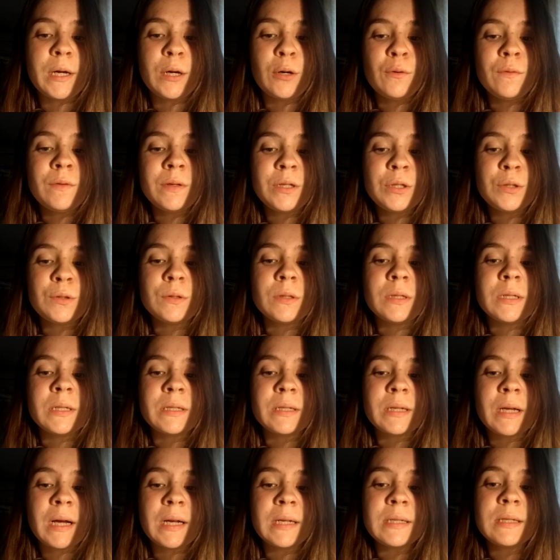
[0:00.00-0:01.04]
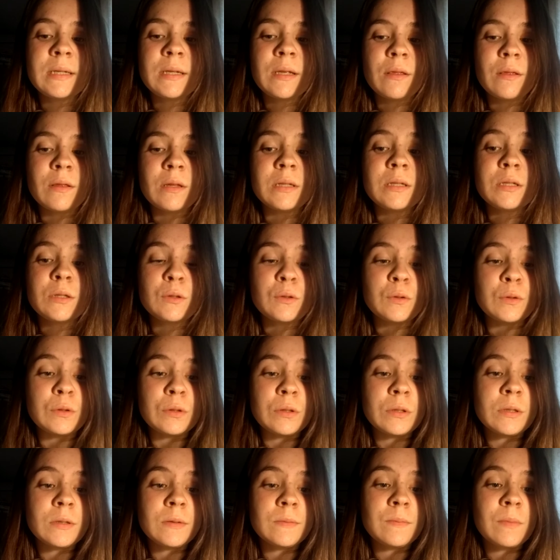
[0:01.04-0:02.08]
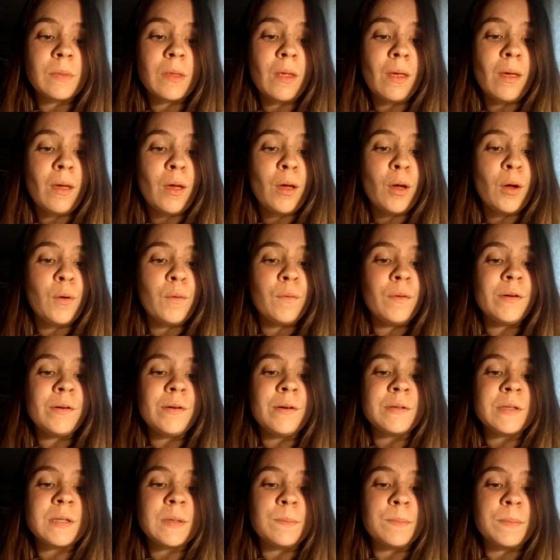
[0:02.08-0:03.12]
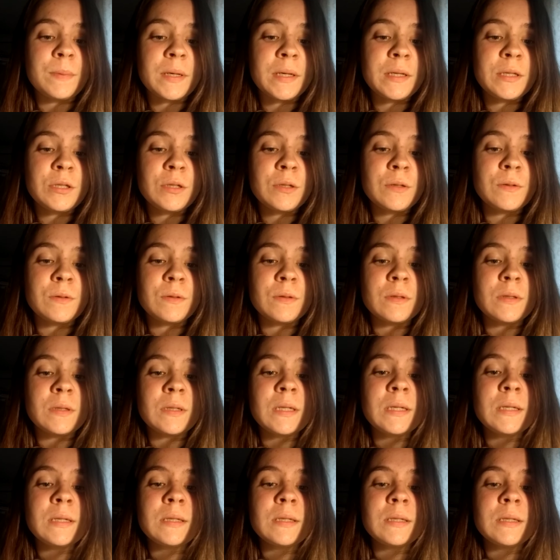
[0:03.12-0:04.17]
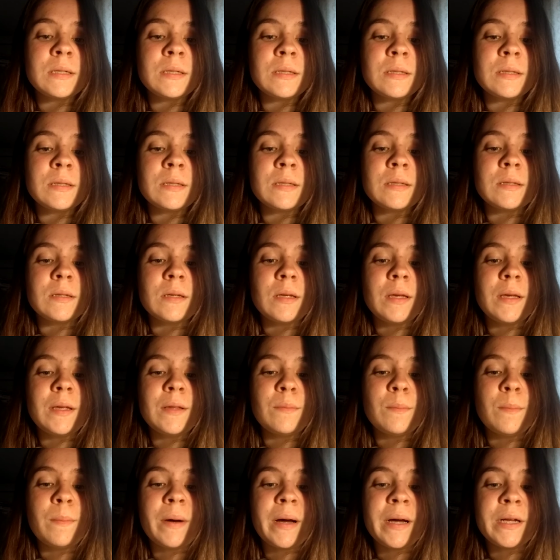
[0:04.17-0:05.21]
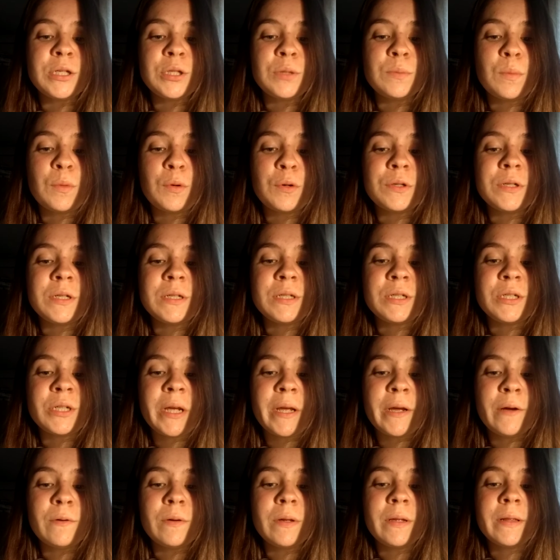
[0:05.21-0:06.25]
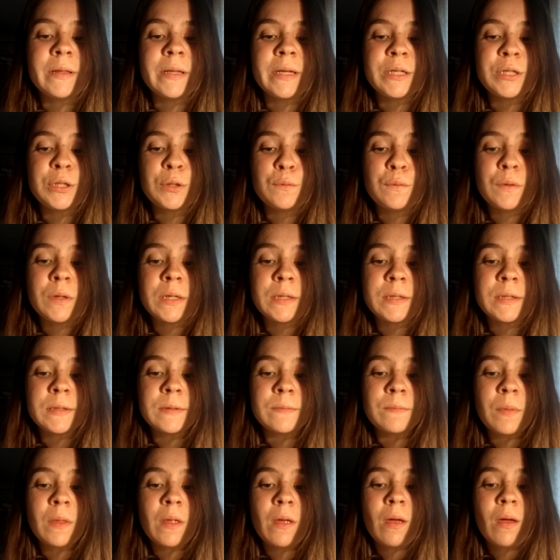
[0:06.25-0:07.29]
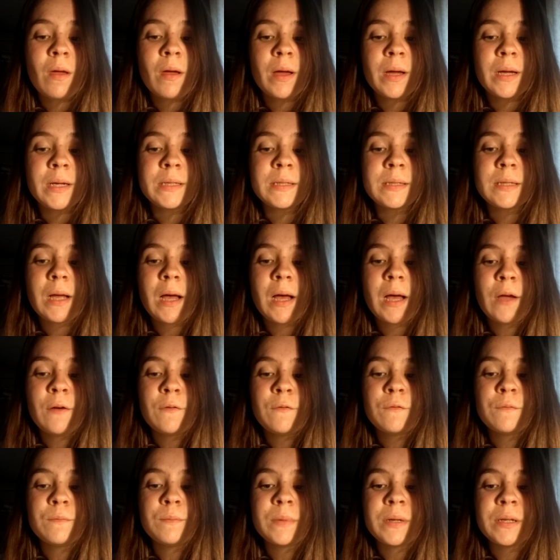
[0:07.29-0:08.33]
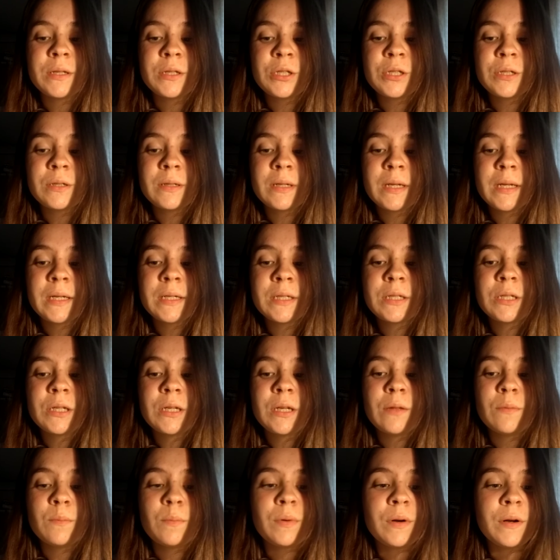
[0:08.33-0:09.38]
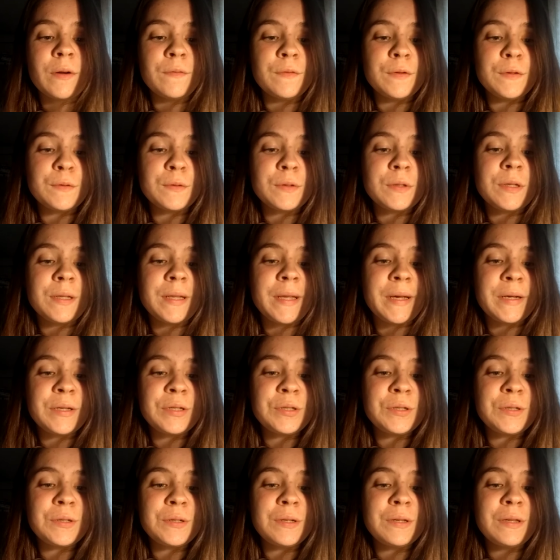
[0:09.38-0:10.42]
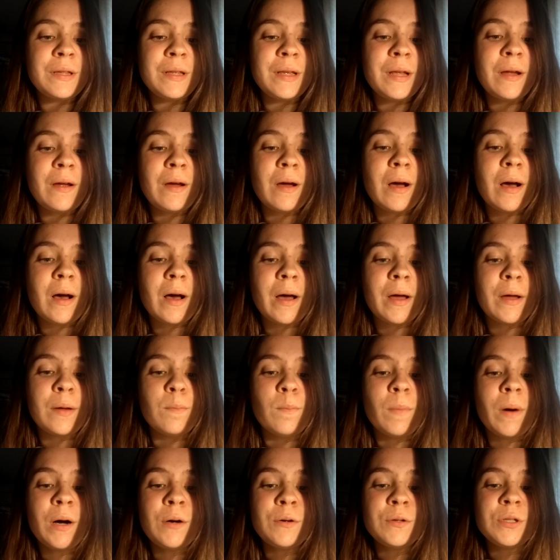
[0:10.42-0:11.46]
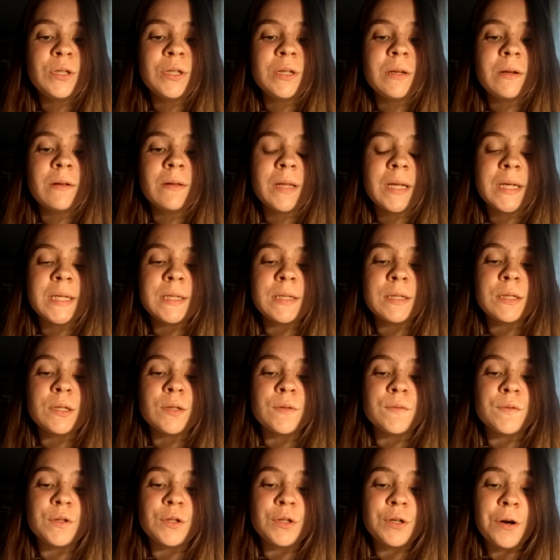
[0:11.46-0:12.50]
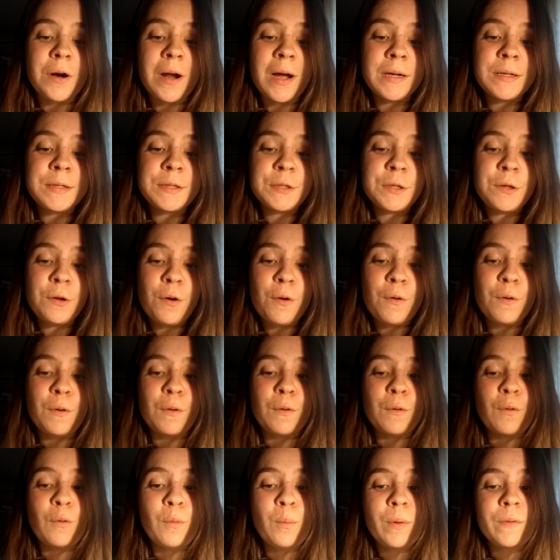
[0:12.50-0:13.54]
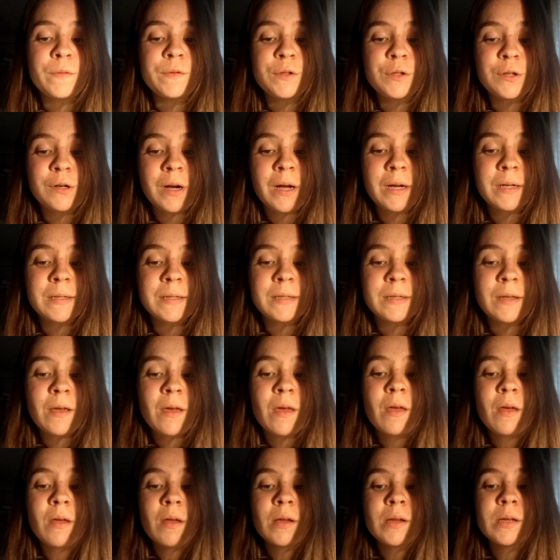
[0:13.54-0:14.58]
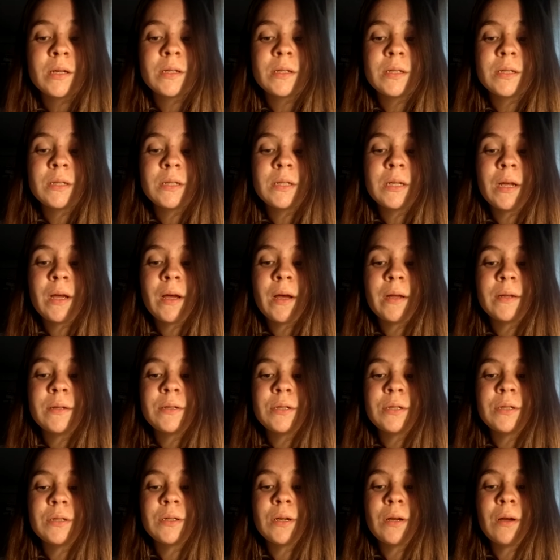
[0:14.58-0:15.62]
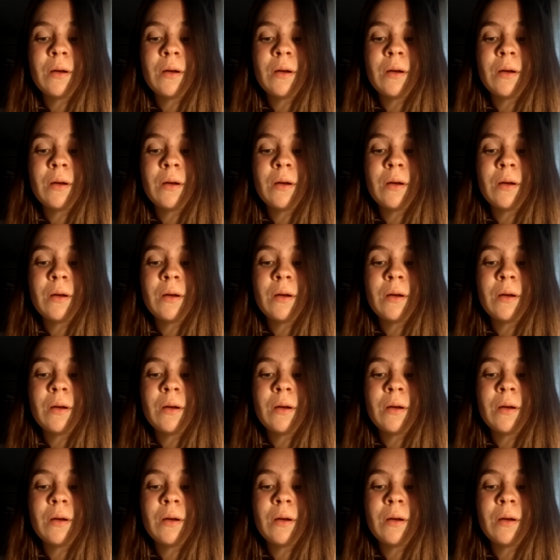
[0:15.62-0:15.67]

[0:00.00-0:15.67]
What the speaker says: going to discuss in this course. We'll expand on this in much more detail in later weeks. As I've mentioned in previous lectures, there are about 10 classes of drugs or group of drugs that